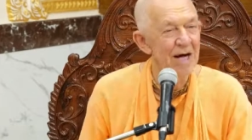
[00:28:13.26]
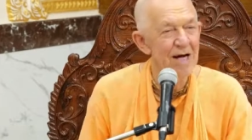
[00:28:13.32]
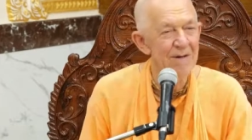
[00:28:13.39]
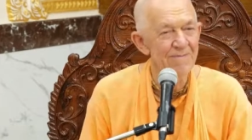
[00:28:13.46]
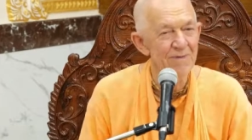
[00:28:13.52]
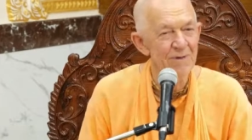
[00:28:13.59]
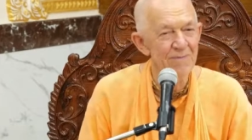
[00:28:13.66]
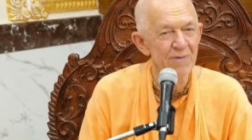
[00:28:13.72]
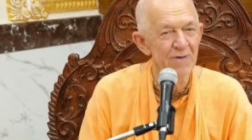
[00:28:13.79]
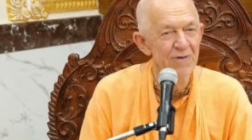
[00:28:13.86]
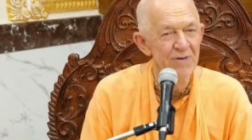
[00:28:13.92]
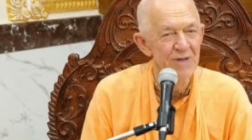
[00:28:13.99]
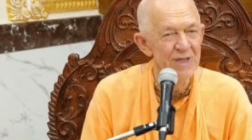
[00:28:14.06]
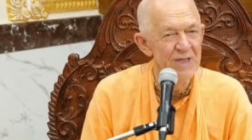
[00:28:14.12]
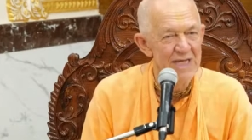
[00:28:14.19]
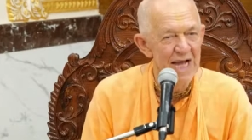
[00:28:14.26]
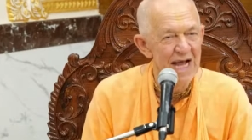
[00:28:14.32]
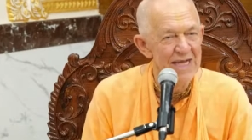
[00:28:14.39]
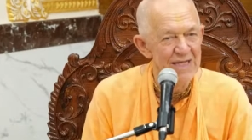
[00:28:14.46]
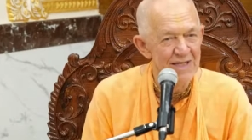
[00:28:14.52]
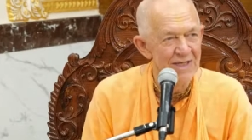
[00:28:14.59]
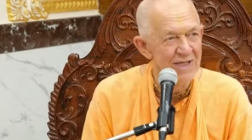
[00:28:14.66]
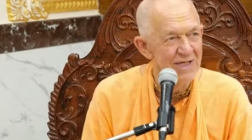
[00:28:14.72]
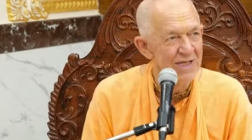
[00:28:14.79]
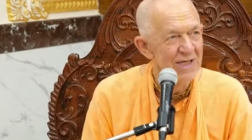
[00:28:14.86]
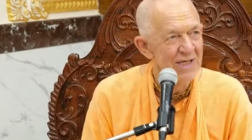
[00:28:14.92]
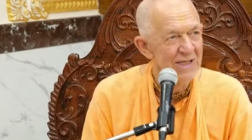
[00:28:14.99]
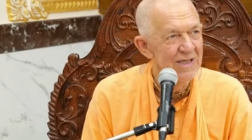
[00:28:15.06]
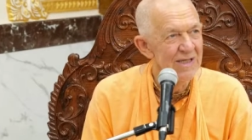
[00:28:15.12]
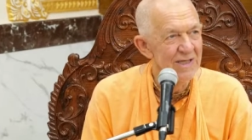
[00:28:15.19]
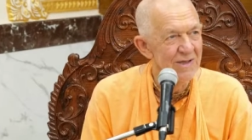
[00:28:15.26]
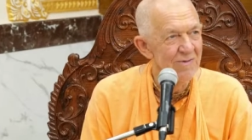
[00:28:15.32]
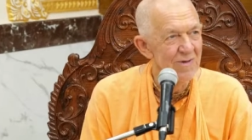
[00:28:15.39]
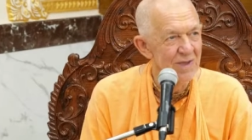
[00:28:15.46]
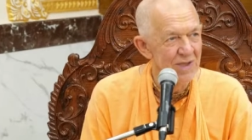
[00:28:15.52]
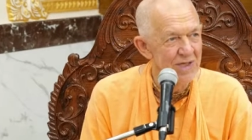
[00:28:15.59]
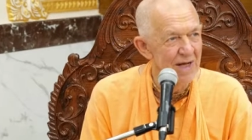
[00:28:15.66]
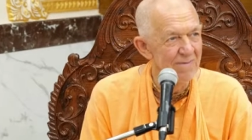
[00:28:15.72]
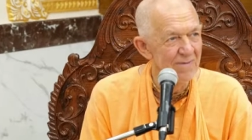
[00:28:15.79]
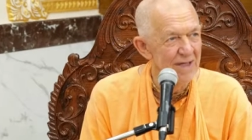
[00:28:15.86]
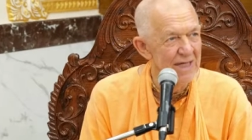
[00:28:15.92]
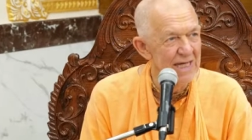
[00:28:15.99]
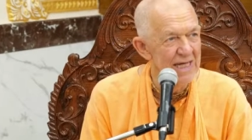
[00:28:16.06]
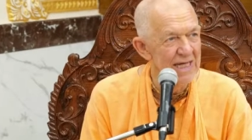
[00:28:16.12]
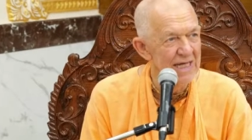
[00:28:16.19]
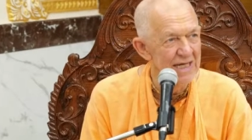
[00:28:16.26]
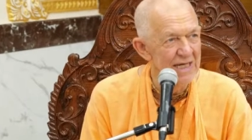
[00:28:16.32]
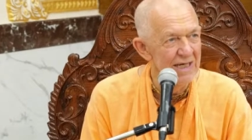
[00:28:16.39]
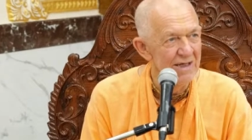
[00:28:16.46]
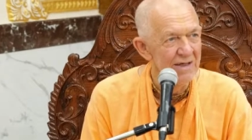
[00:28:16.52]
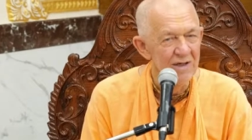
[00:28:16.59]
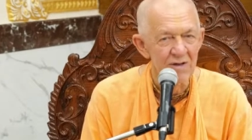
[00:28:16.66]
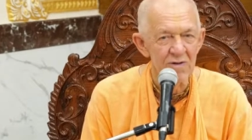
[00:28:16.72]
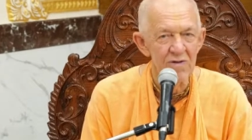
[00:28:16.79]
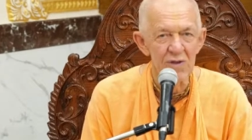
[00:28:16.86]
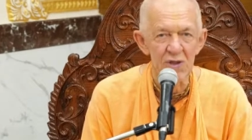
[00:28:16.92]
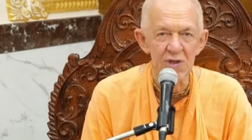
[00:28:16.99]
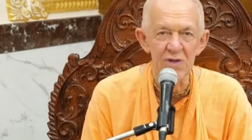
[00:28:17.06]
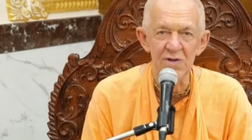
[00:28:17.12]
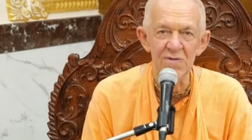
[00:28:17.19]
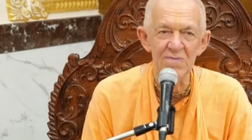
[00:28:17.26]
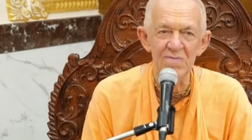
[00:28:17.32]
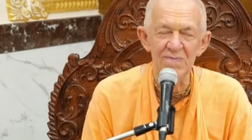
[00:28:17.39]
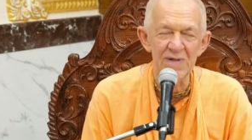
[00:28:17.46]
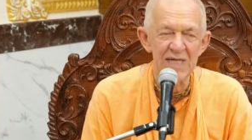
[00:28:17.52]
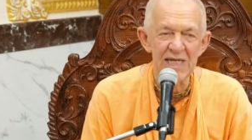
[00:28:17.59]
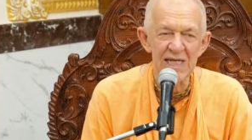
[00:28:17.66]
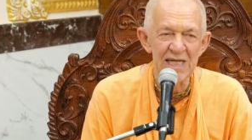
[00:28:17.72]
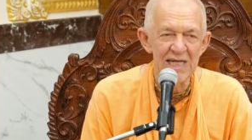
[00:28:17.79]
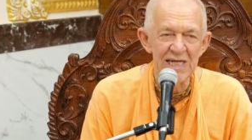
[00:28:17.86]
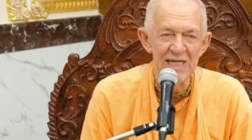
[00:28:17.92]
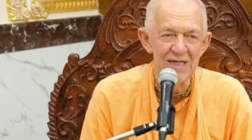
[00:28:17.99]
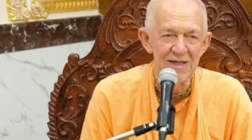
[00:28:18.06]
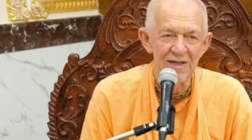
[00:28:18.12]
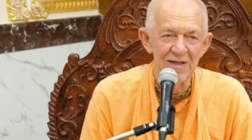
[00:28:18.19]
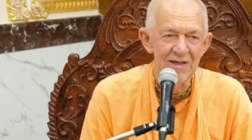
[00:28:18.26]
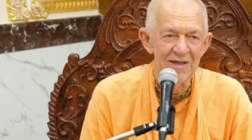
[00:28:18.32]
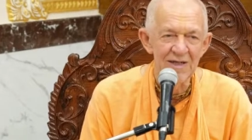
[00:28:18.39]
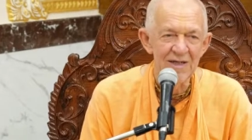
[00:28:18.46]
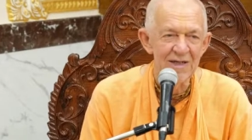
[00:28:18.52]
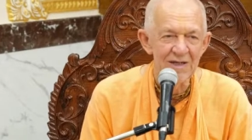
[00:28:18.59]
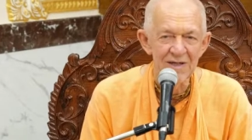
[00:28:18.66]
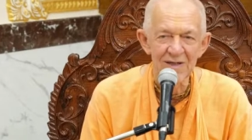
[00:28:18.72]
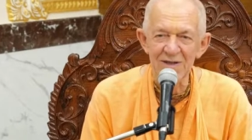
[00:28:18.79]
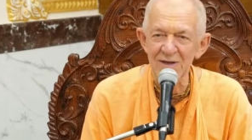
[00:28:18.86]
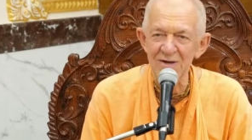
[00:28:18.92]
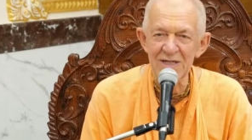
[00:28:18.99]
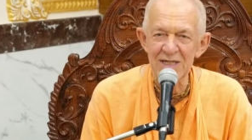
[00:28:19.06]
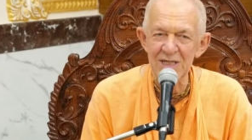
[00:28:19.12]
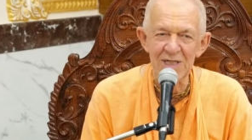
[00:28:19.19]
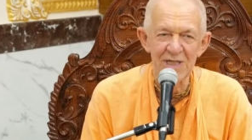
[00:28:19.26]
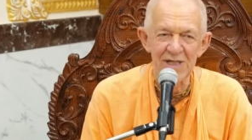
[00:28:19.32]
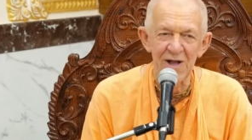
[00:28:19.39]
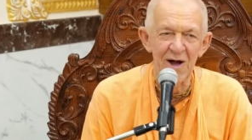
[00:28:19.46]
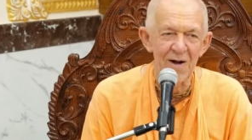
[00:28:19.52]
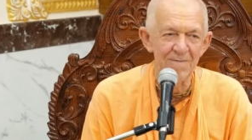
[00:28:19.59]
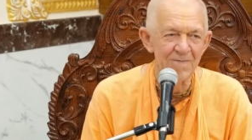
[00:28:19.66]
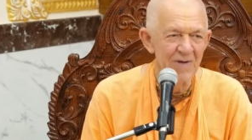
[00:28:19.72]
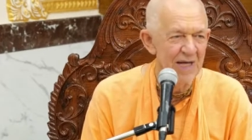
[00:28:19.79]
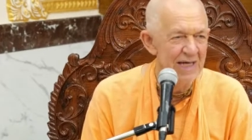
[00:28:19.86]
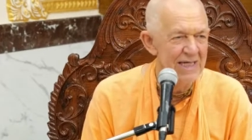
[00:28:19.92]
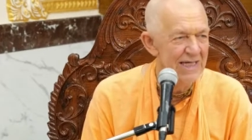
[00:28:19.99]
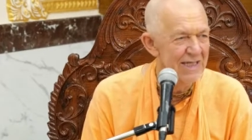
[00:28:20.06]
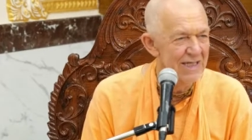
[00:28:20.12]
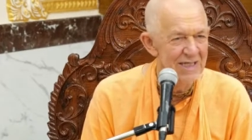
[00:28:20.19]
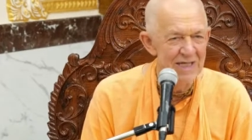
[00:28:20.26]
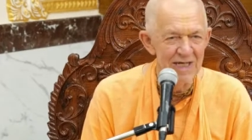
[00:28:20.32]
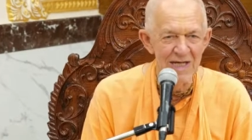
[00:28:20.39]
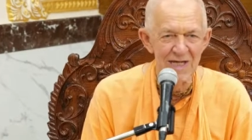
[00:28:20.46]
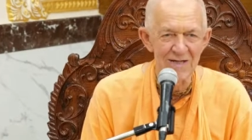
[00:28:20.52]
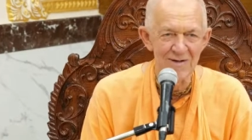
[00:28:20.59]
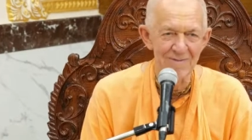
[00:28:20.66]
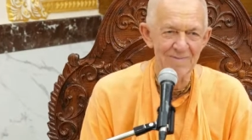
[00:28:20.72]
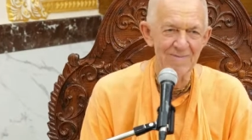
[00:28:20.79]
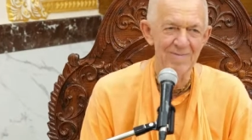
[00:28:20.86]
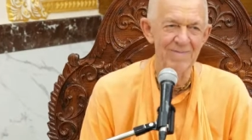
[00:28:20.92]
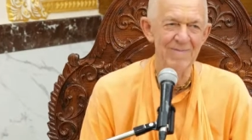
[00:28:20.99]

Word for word: Mahaprabhu could sense that there was somebody here who shouldn't be here. So he stopped the kirtan.